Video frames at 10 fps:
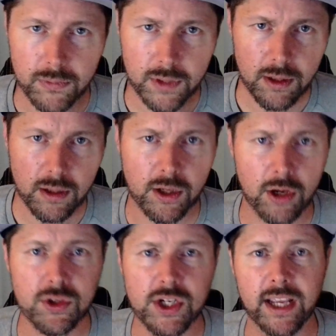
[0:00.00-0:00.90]
Go
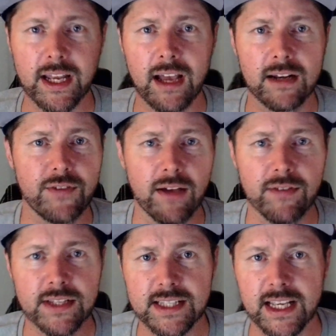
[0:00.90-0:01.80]
check it out if you haven't
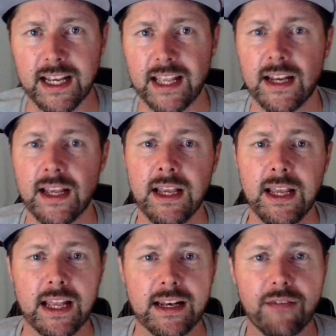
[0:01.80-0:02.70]
seen it.
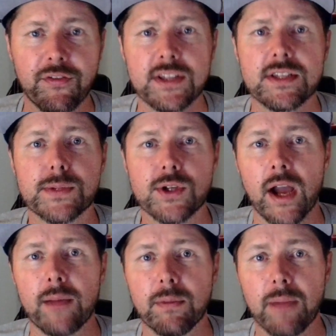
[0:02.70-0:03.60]
And definitely subscribe
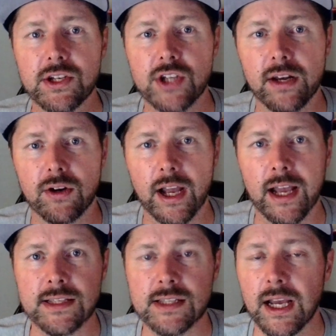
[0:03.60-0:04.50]
to my channel,
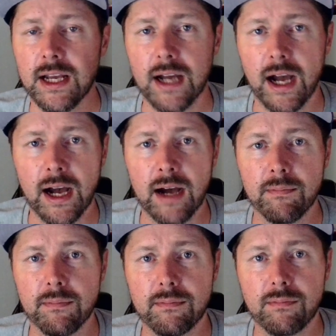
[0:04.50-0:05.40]
guys.
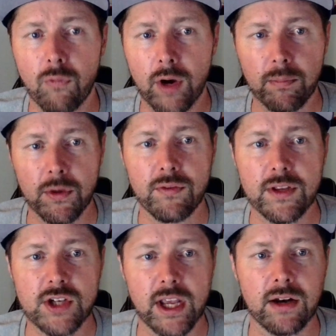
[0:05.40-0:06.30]
Want to move the
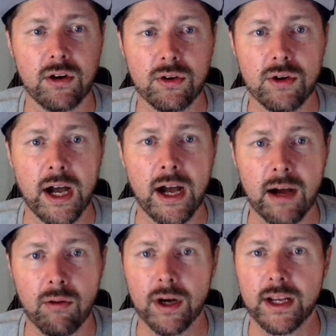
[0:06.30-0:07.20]
channel,
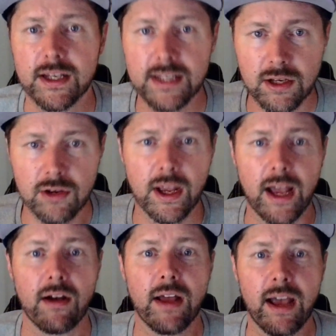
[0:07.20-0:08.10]
want to continue to
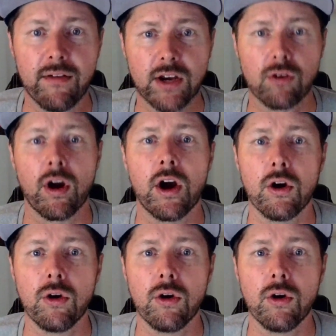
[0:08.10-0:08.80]
have it grow,